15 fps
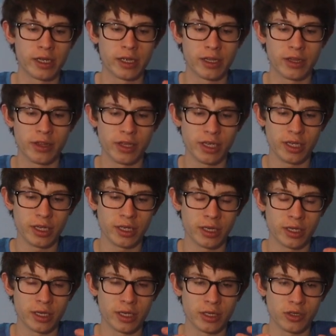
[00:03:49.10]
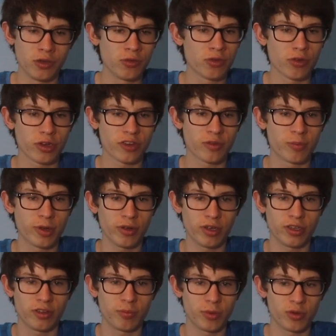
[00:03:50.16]
the user
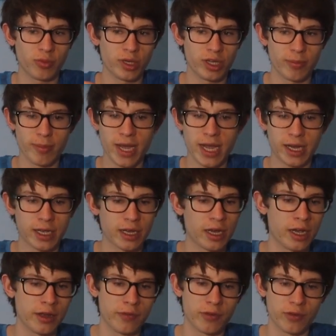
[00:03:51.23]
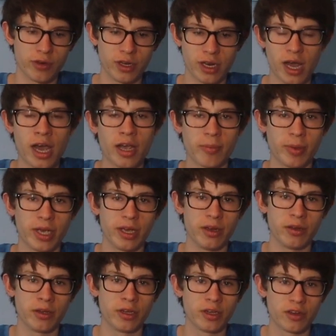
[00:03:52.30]
experience between the Mac, iPhone, and
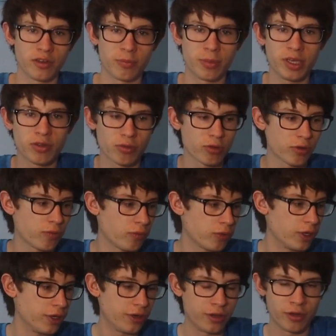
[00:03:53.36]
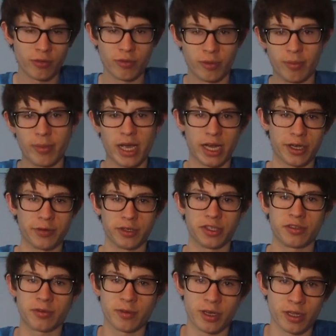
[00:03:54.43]
iPad to be sort of one with
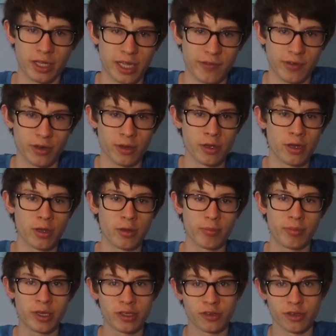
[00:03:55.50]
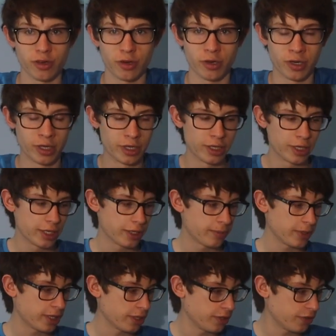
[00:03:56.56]
macOS 11 Big Sur,
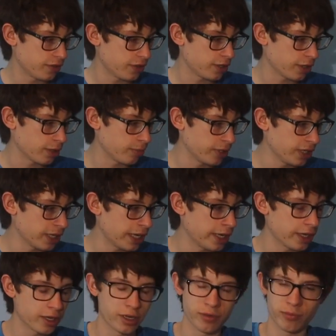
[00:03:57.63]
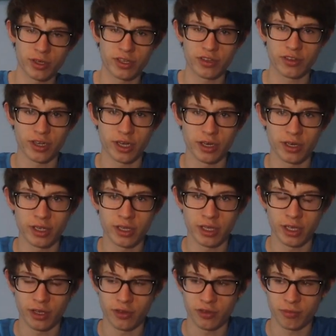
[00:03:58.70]
because the complete icon redesign
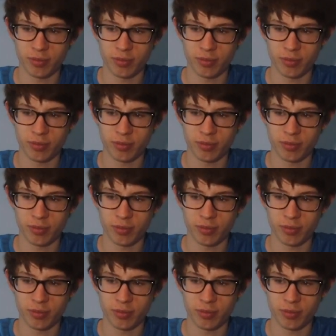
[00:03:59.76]
has